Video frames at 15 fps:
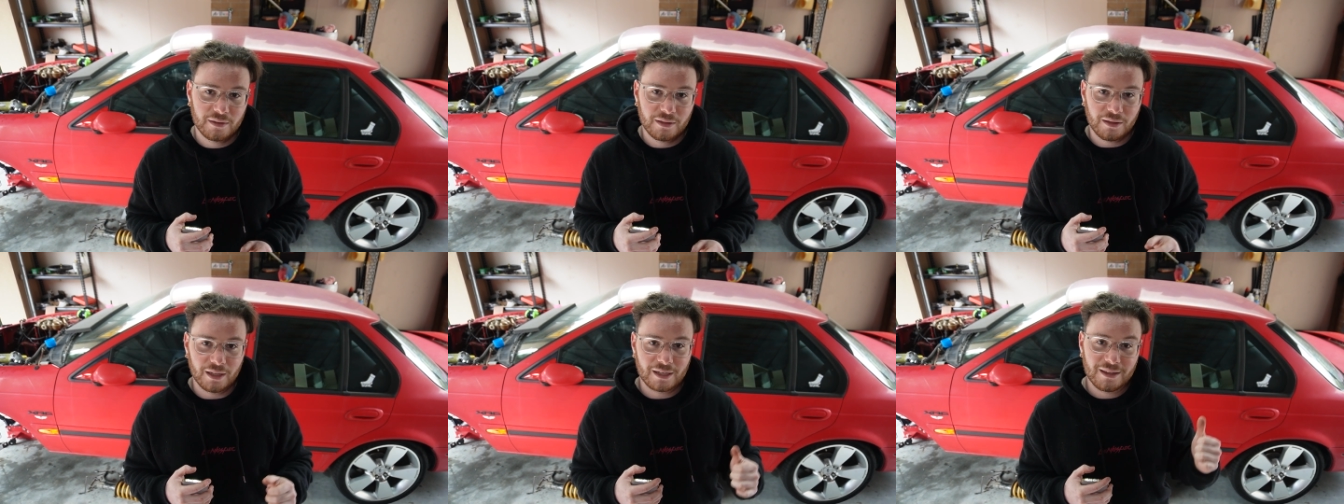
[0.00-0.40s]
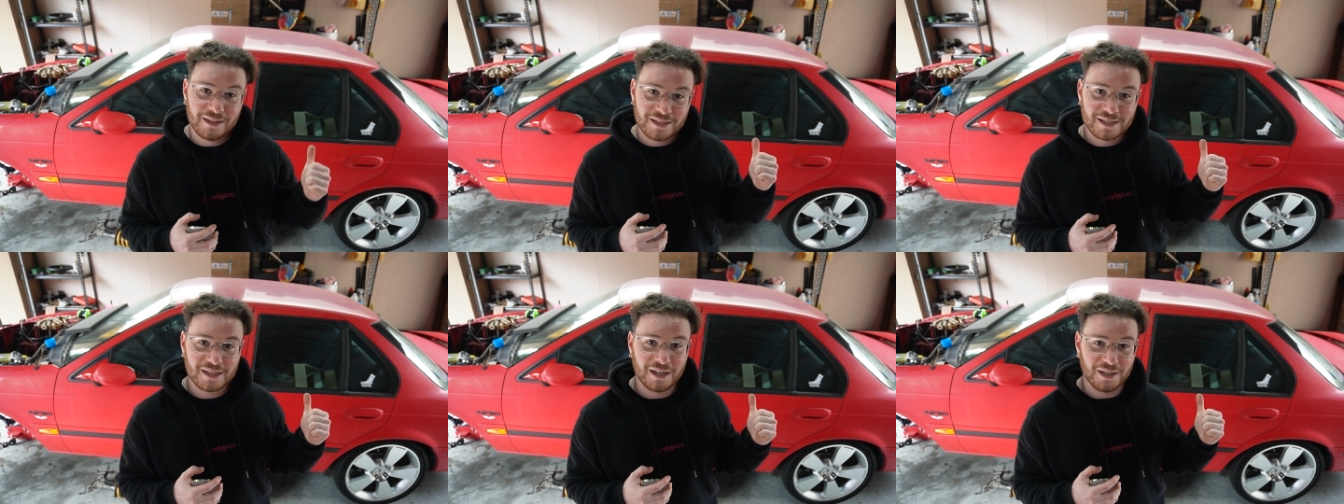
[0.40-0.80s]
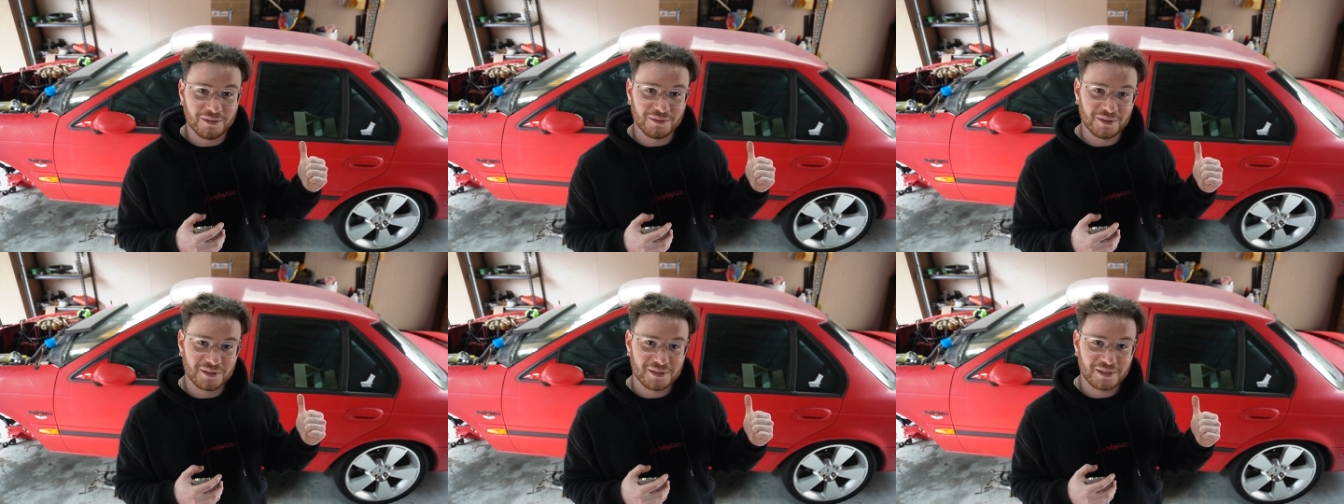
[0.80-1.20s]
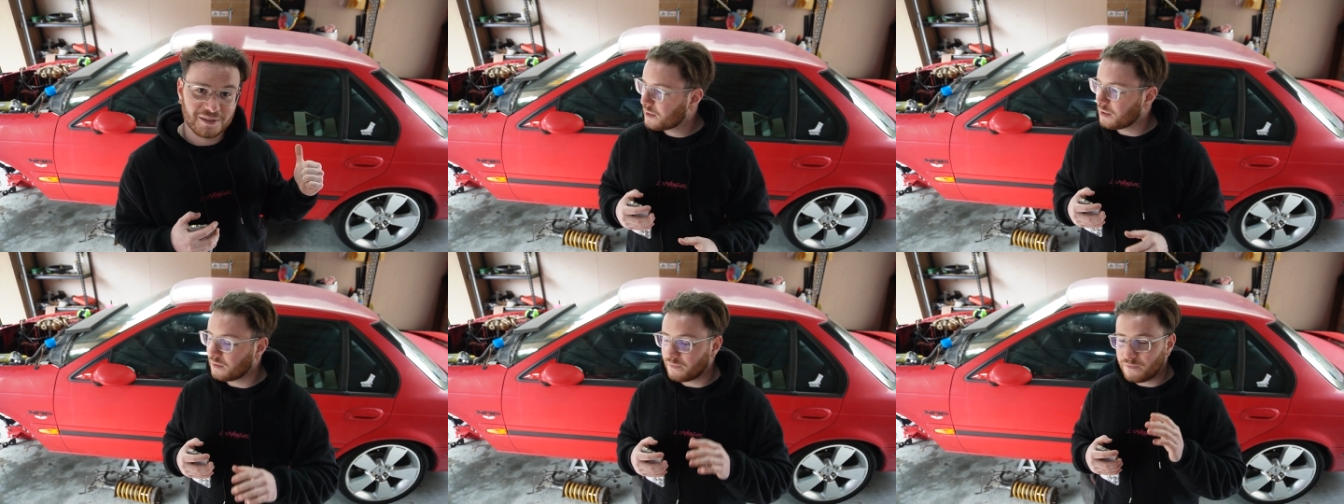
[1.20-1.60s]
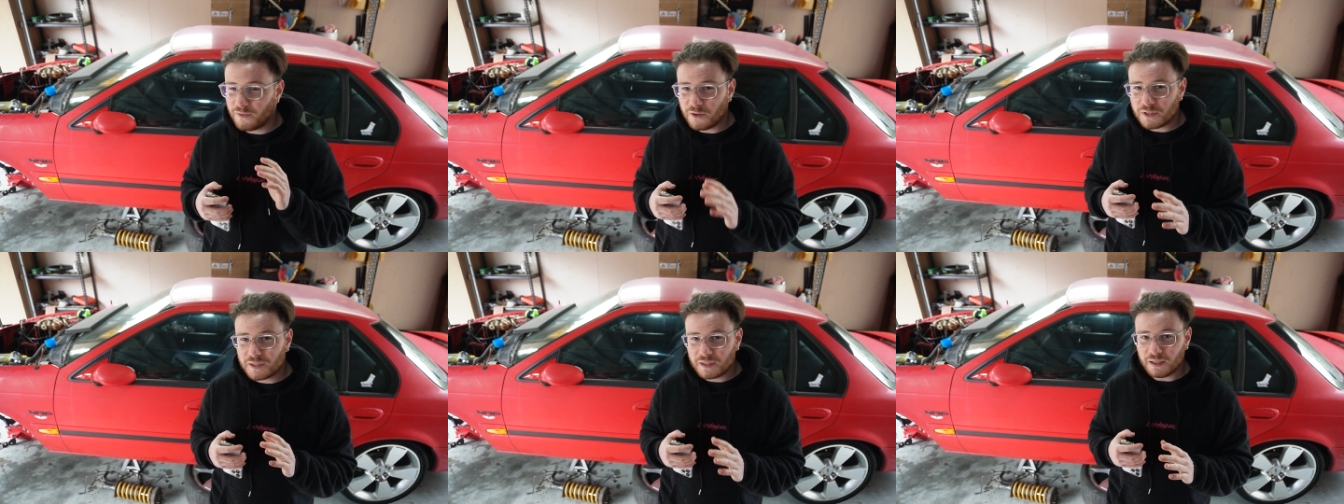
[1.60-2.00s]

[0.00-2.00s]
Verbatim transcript: like this car was. So the first